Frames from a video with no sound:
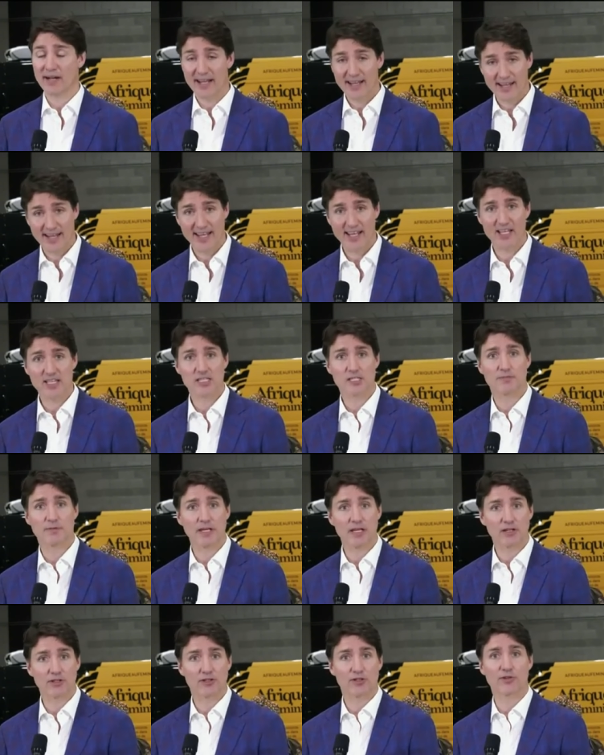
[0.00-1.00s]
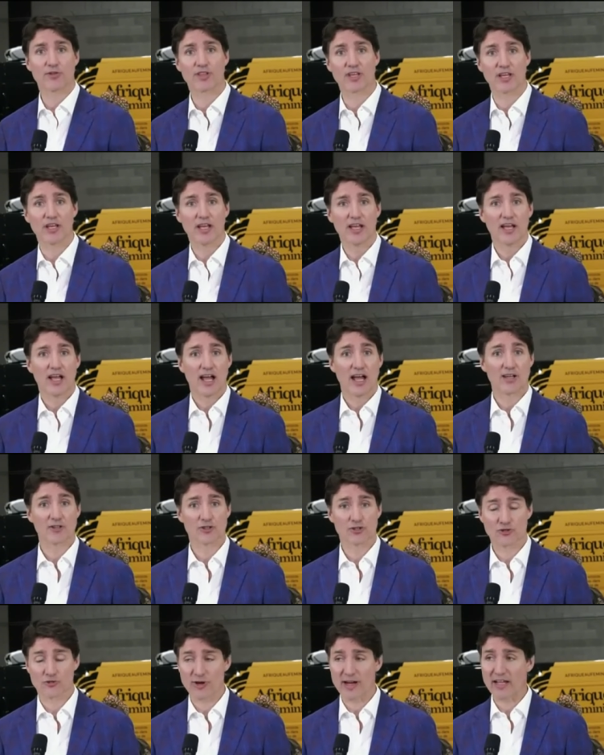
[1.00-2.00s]
but I can speak to the
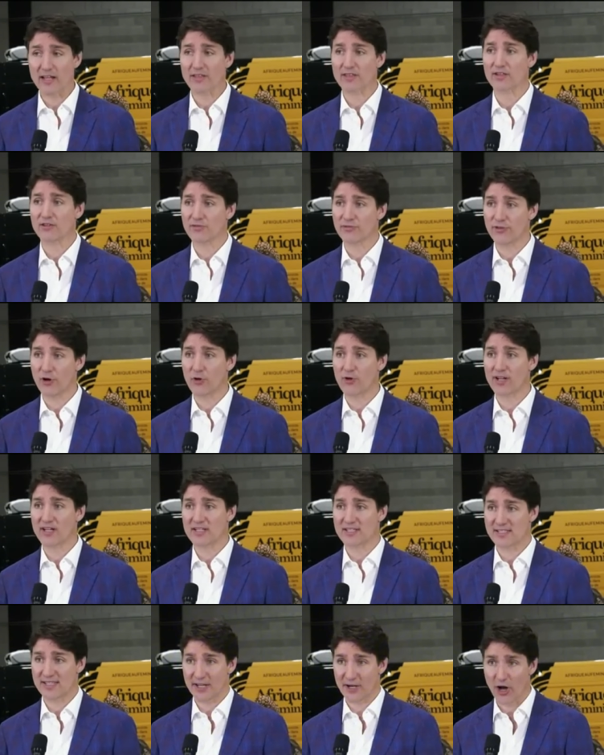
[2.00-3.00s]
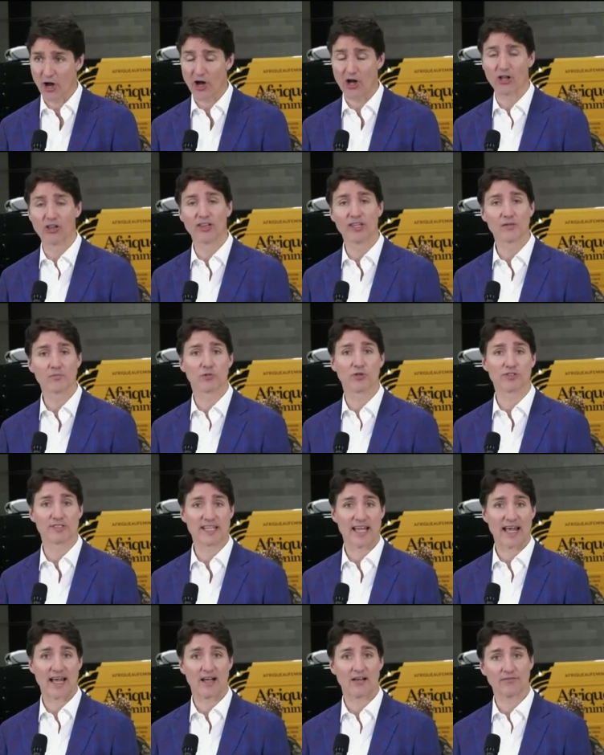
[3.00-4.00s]
uh, strength and focus that all
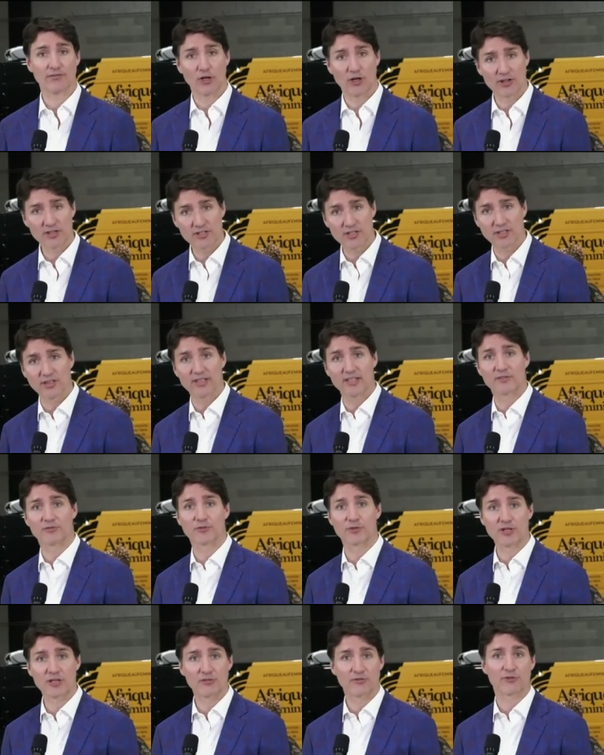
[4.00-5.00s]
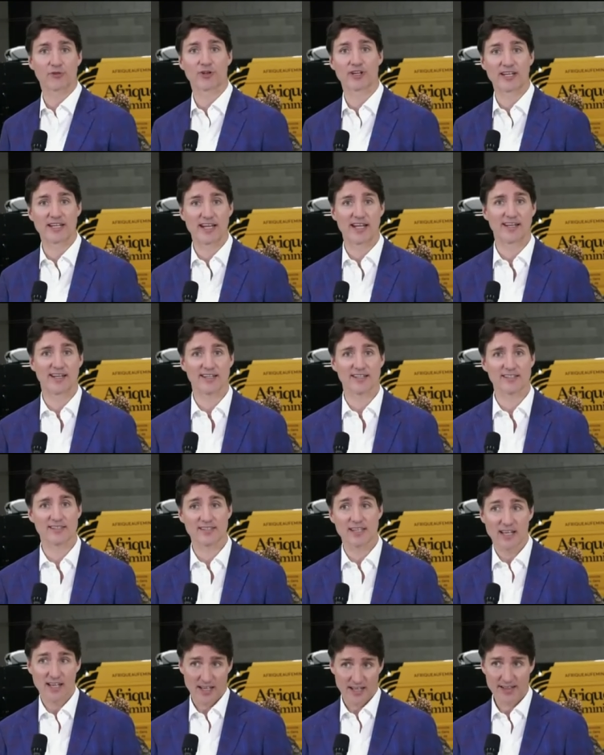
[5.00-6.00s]
liberals have on delivering for
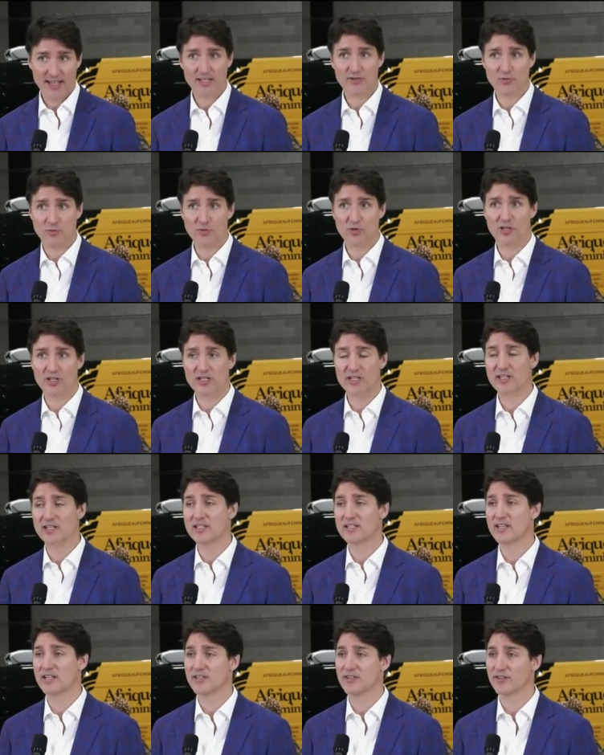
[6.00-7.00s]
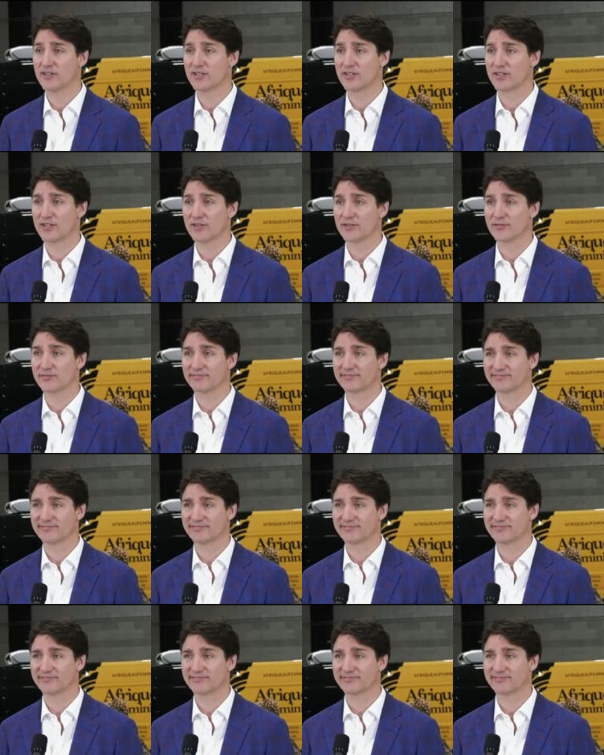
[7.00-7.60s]
Canadians, and that's what we're going to continue to do.